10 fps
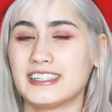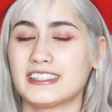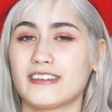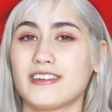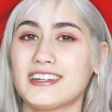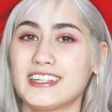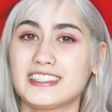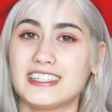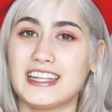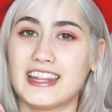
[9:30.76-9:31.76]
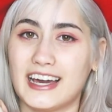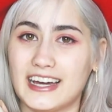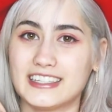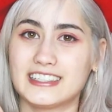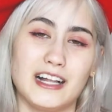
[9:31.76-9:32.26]
So if you want to see
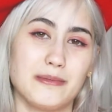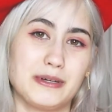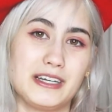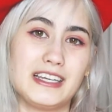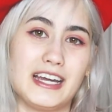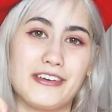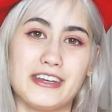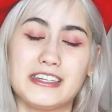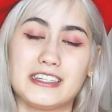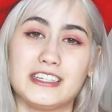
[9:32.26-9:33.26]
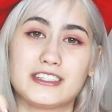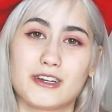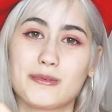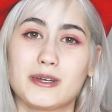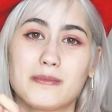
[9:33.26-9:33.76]
that, I'll put it down in the
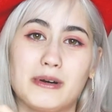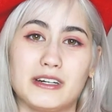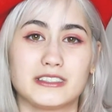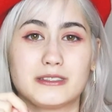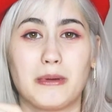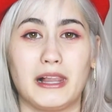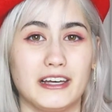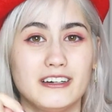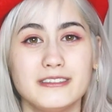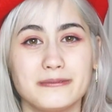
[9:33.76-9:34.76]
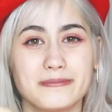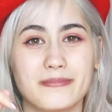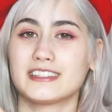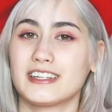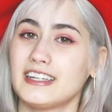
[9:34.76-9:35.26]
description box below.
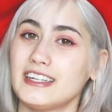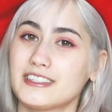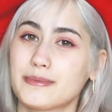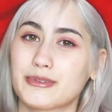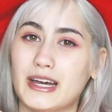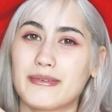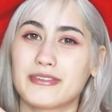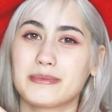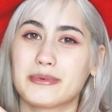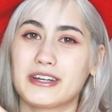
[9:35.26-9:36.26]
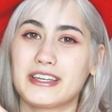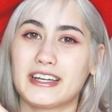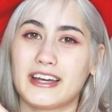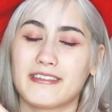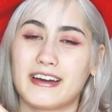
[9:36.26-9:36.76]
So yeah, subscribe for more
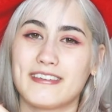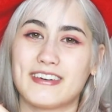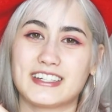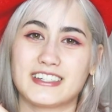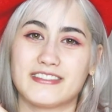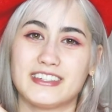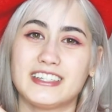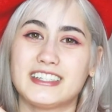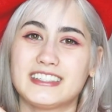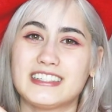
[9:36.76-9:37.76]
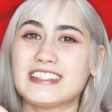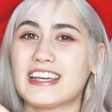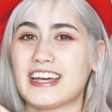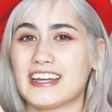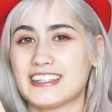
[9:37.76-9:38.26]
DIY fashion videos,
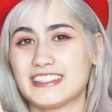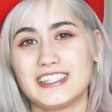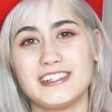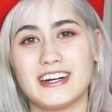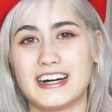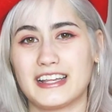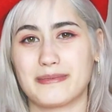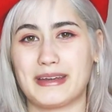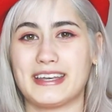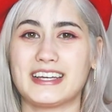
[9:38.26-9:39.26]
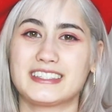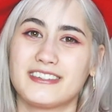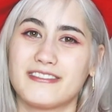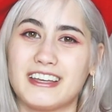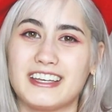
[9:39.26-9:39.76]
and I'll see you all in my next
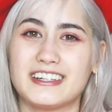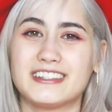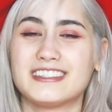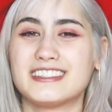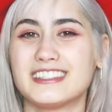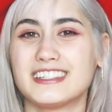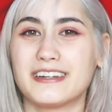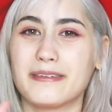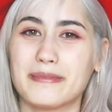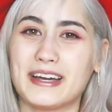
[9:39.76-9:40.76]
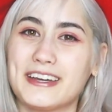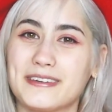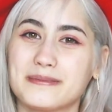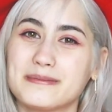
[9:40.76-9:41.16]
video. Bye!